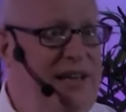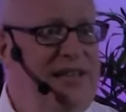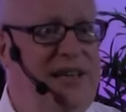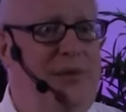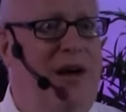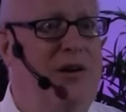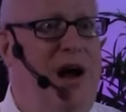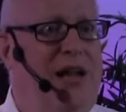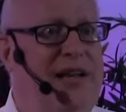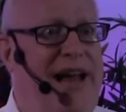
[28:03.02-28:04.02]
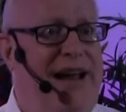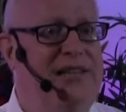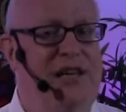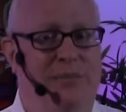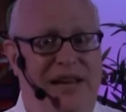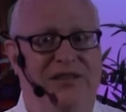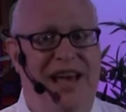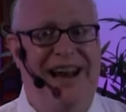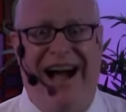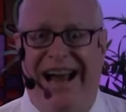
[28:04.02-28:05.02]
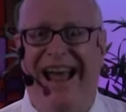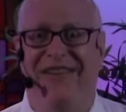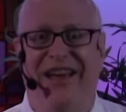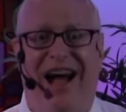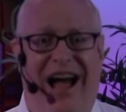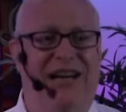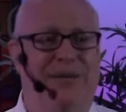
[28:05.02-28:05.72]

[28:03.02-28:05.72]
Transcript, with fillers: that they were alcoholic and addicts, it means that I have a higher